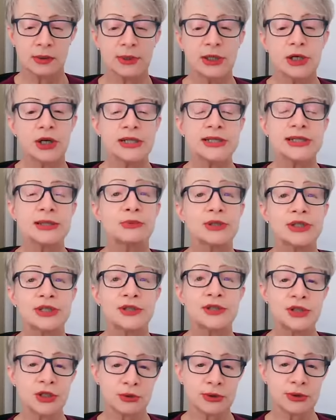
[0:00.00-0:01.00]
because it was
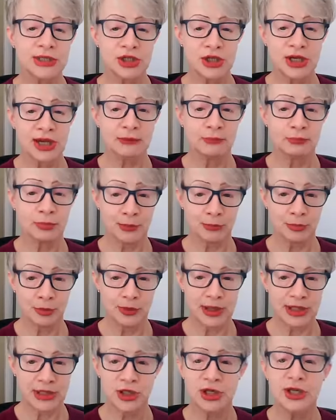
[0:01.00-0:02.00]
the Jewish day of
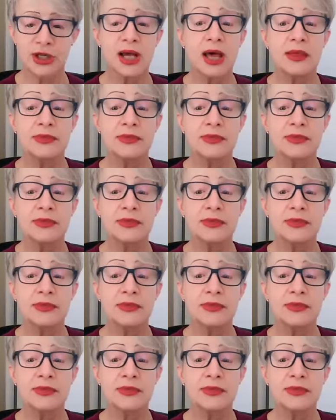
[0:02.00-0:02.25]
preparation